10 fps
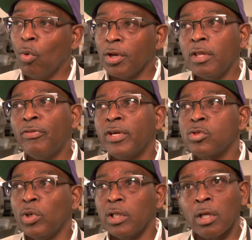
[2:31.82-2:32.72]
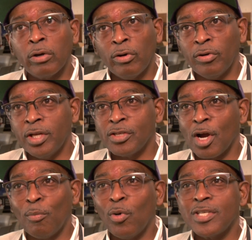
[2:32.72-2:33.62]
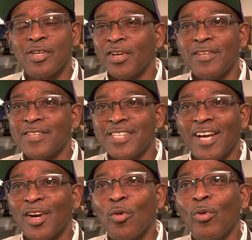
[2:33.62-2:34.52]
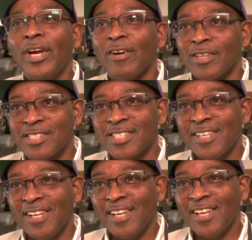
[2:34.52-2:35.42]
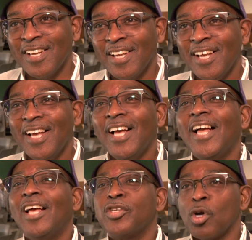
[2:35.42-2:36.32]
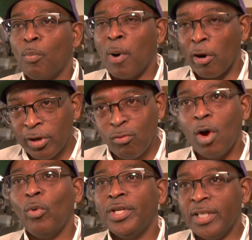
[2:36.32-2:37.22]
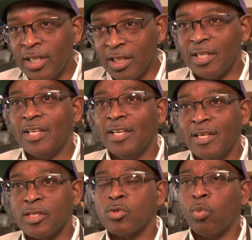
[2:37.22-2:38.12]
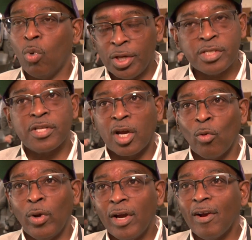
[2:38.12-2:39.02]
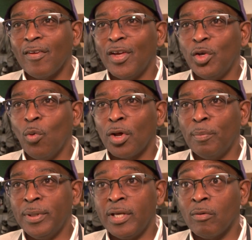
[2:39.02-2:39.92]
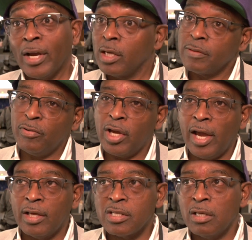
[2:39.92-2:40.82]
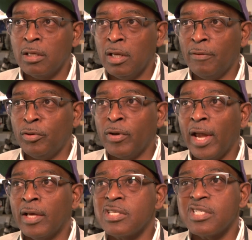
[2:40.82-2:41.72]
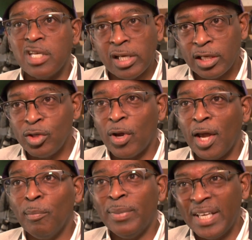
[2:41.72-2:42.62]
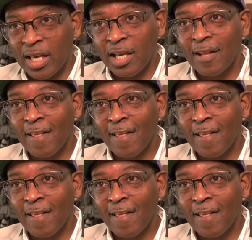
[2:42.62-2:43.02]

One of the things we learn is our boys don't understand careers. And so part of what we need is, what is the career that you want to be, right? Because if you can't see it, you can't be it.